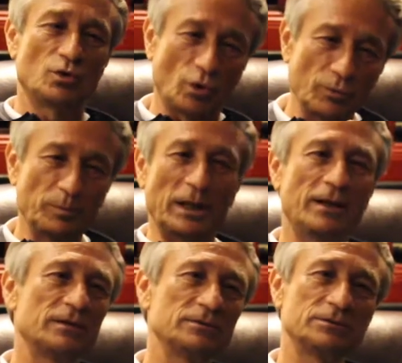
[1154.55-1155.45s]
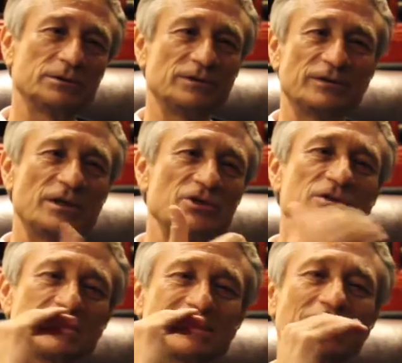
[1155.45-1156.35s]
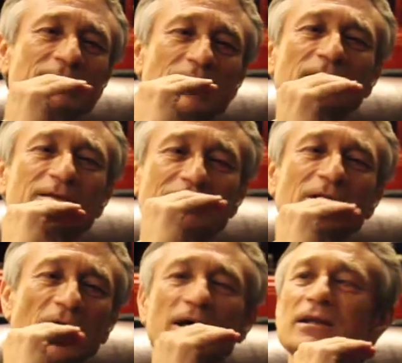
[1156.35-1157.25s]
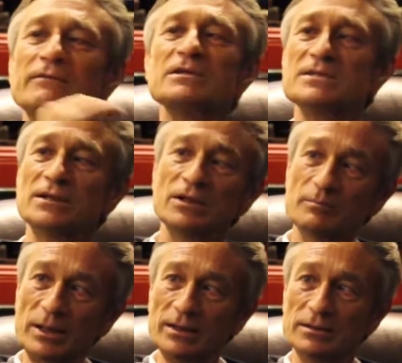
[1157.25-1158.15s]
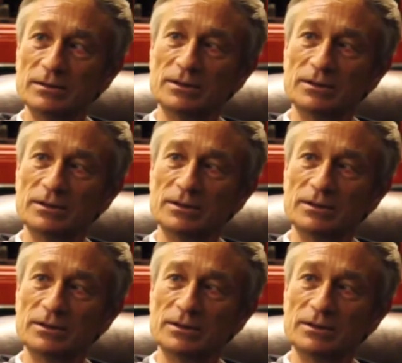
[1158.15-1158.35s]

good player, an international standard, high level standard player